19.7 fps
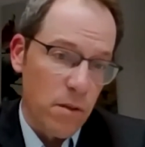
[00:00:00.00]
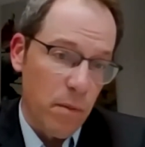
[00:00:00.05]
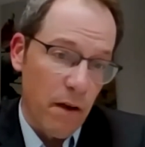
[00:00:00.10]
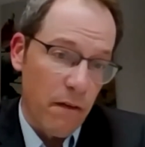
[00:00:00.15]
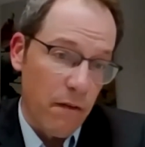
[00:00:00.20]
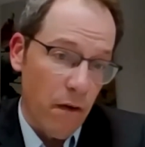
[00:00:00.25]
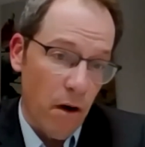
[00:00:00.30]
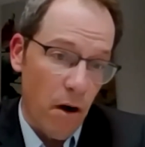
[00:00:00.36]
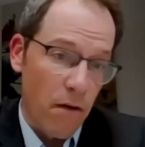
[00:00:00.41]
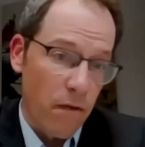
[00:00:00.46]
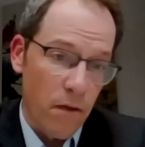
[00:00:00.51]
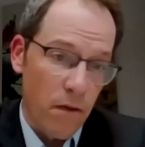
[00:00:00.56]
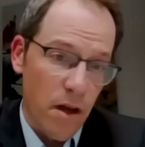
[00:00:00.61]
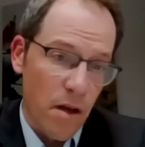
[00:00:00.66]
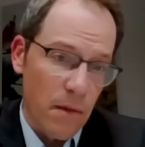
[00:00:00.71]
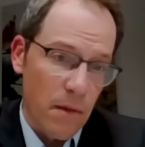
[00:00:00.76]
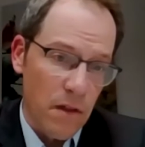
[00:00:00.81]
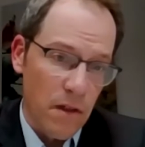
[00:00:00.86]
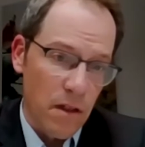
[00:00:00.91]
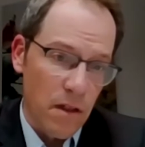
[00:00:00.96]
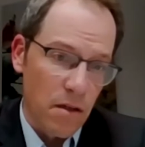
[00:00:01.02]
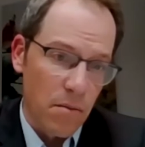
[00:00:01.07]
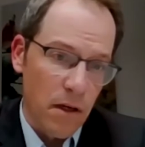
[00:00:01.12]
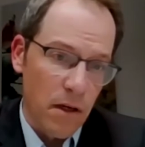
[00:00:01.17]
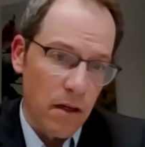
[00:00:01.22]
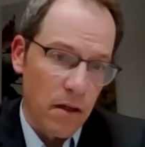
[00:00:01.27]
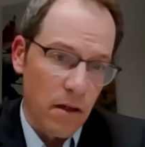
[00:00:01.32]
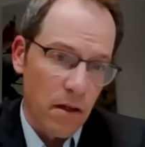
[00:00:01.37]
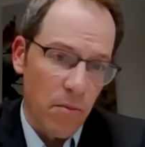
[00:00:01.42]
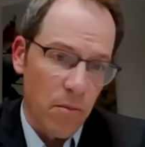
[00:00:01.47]
by far for them as an
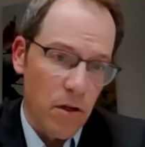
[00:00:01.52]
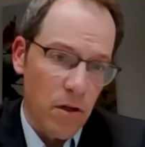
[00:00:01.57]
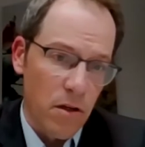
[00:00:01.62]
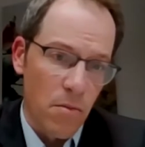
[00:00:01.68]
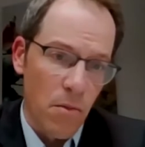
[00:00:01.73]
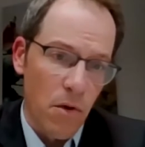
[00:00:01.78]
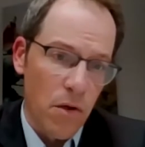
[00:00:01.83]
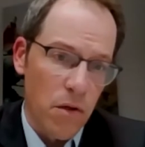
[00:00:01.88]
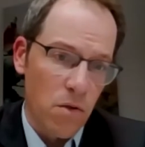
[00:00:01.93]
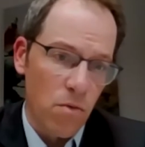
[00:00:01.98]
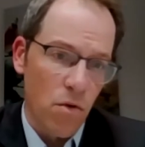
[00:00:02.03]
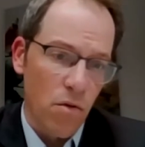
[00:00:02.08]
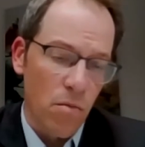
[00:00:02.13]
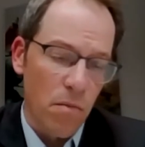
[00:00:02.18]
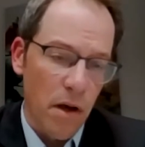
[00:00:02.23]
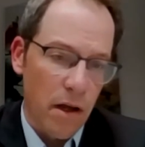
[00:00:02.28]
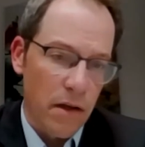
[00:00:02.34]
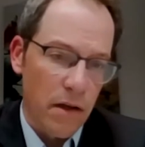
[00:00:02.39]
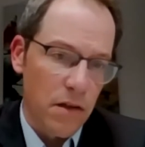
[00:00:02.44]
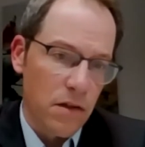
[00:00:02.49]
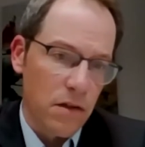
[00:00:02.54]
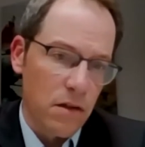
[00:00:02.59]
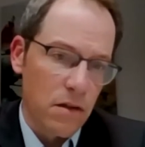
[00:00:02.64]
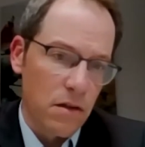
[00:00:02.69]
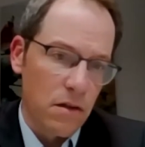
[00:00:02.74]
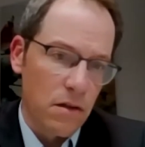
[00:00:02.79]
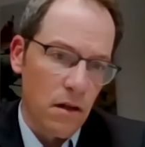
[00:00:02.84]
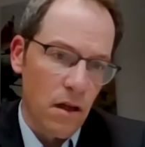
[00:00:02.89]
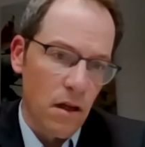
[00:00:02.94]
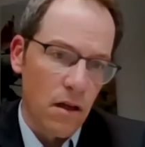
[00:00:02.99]
independent company, the most
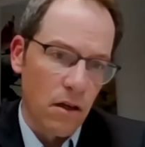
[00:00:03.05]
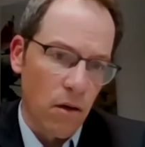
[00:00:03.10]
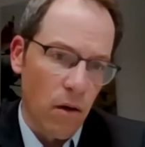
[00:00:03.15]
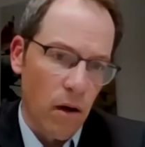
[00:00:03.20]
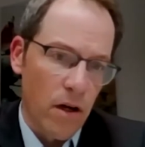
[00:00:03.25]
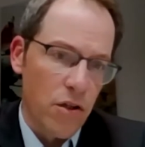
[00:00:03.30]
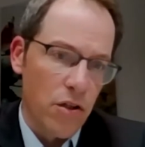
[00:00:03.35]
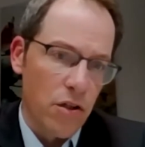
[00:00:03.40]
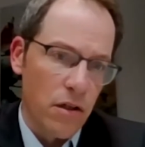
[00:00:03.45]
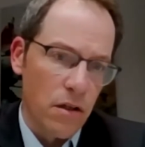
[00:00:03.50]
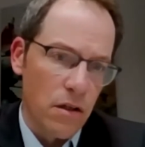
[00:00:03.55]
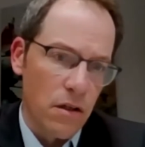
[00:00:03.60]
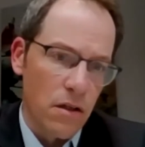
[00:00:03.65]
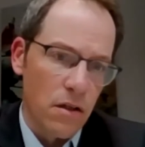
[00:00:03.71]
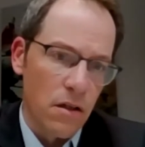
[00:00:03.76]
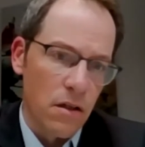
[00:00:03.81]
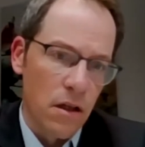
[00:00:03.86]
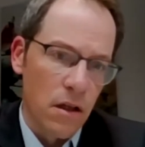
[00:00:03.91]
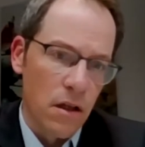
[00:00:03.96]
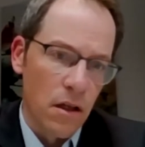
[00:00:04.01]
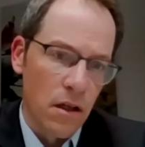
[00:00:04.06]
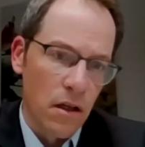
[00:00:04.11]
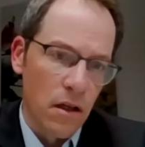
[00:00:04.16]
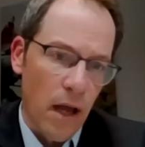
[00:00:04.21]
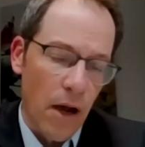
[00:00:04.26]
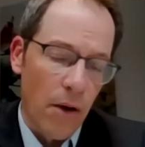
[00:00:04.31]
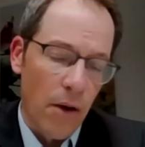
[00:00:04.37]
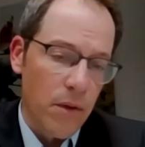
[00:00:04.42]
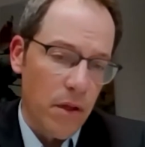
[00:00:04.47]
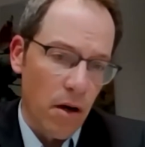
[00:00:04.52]
robust integration
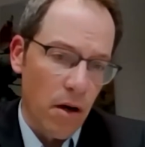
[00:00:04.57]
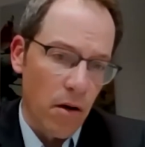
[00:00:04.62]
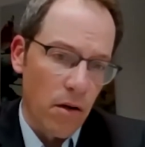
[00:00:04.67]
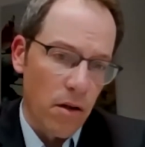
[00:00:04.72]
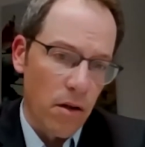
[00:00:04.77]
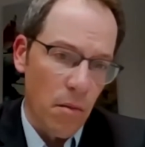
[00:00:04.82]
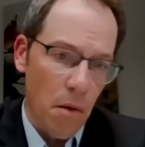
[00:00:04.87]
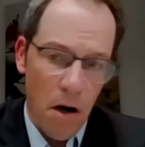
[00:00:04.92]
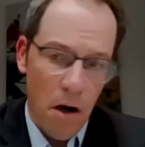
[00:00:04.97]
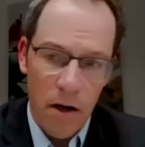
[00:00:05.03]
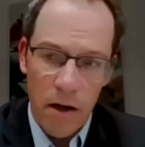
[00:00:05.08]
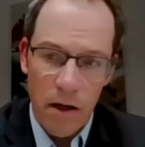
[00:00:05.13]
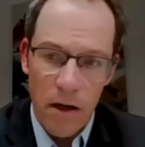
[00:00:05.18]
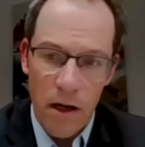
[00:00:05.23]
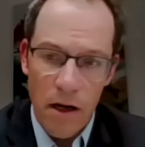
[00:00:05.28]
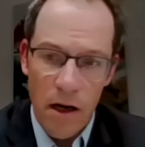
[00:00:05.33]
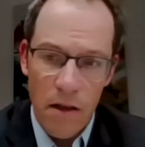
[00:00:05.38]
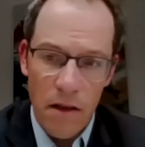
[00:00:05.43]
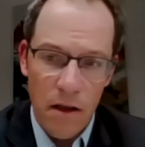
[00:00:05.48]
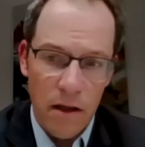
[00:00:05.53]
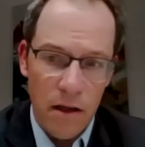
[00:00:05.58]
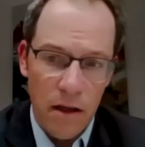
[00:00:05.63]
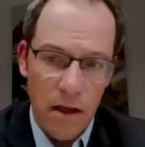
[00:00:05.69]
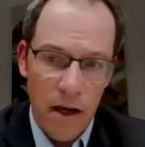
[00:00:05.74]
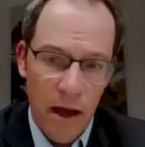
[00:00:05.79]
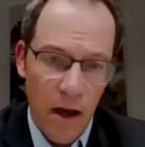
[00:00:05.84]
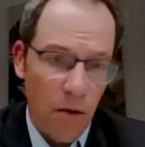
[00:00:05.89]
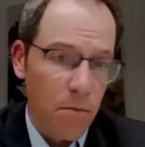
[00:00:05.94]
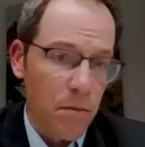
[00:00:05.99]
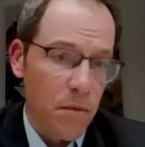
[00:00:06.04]
out there in the market. And I think
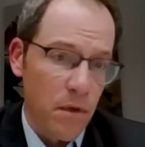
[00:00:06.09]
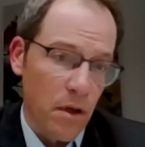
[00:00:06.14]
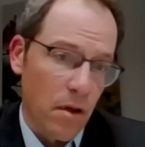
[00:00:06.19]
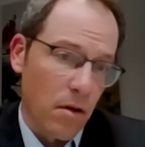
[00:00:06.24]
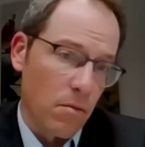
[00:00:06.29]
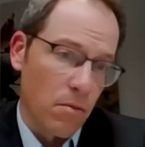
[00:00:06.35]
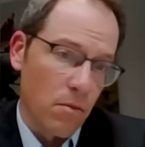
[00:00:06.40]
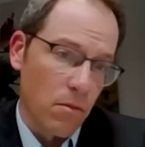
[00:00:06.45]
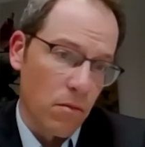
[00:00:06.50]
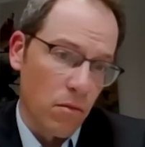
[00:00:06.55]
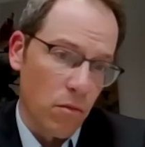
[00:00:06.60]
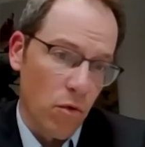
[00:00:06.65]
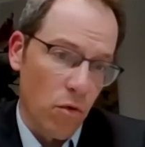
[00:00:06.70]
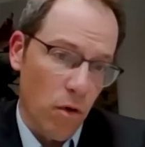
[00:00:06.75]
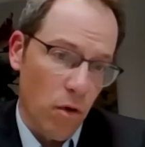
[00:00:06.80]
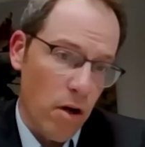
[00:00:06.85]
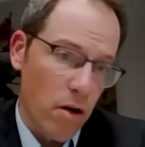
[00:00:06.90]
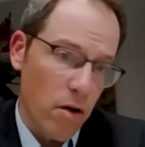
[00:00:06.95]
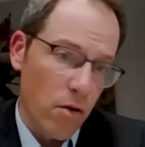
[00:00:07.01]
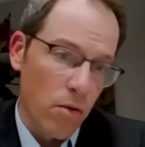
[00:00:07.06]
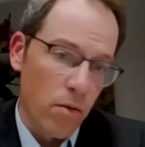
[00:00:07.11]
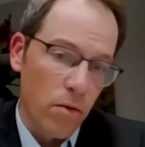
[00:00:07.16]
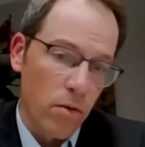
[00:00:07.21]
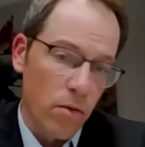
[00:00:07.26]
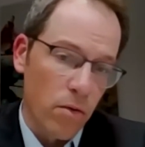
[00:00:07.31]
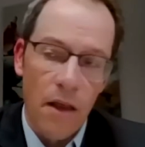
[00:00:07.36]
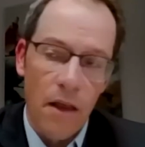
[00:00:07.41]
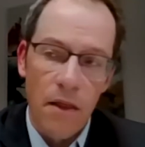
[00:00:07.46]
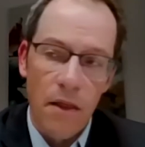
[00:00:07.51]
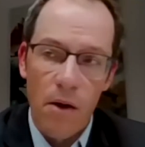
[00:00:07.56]
it helped them grow.
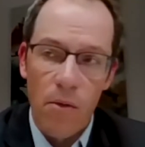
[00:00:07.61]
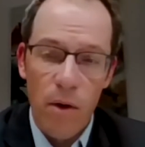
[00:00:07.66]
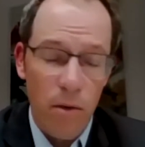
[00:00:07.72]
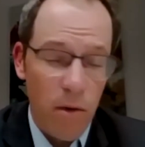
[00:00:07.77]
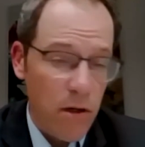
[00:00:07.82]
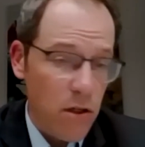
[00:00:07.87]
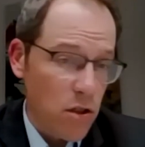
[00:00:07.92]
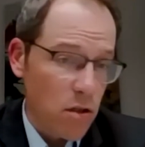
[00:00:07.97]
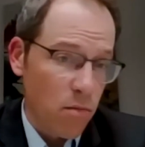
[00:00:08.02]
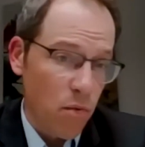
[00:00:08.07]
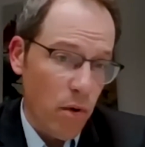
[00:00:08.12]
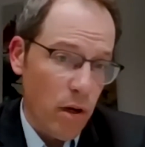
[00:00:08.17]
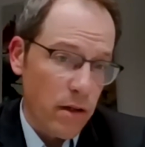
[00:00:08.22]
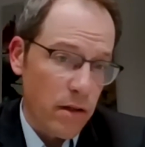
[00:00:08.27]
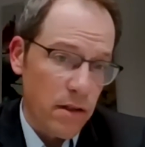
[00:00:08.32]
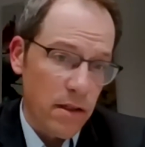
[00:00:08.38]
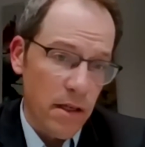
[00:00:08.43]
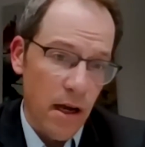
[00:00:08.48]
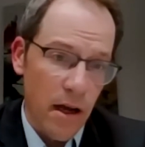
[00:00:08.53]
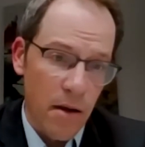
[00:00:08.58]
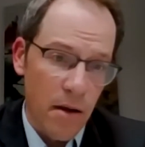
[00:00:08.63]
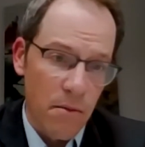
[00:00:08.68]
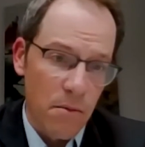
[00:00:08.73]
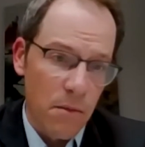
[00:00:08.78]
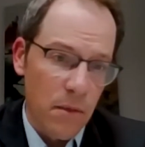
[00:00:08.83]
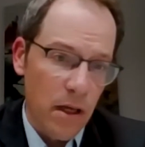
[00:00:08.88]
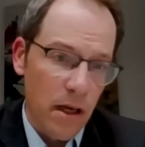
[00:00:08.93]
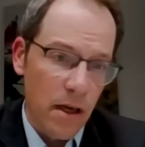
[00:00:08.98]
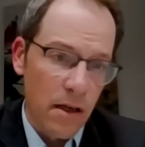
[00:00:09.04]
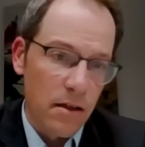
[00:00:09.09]
And then we reached a point in
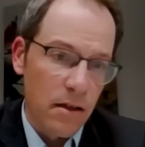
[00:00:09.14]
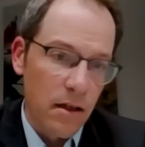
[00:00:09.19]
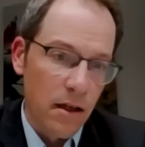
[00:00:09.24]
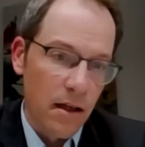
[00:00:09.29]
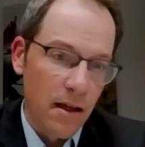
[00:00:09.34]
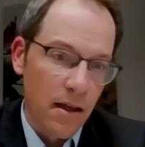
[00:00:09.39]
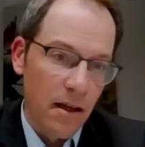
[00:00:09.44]
time that,